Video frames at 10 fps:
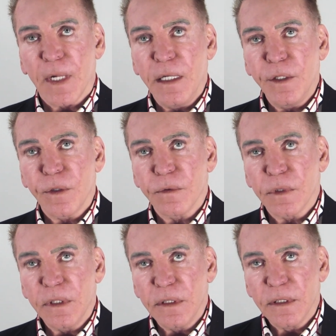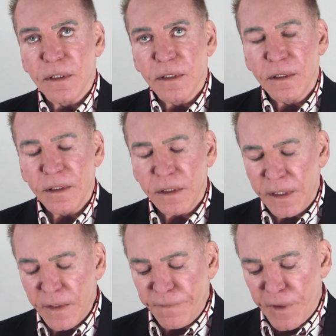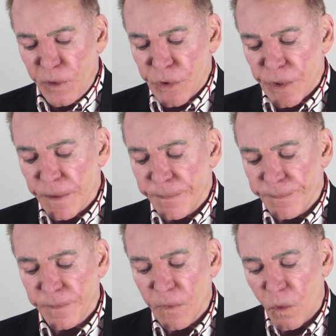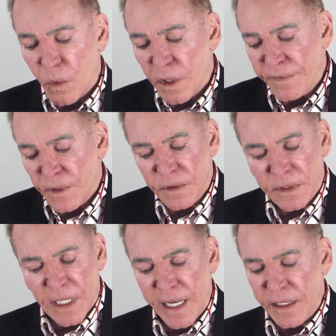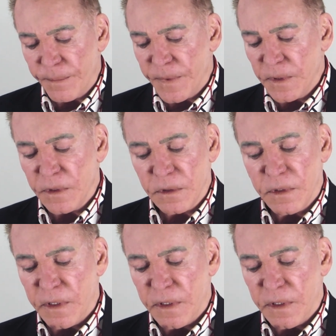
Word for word: and you're in the future, or if you're tied up in,